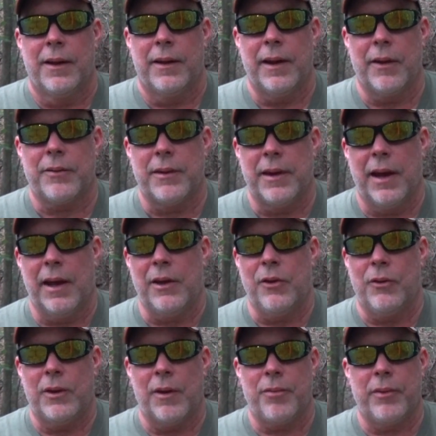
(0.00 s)
Now today,
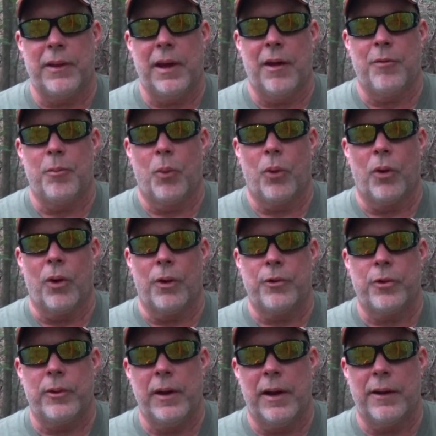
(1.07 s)
you definitely have more
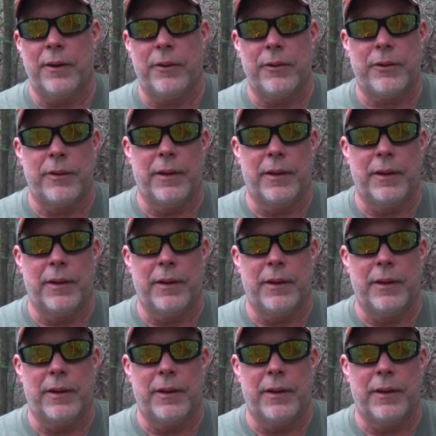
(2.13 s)
archery hunters,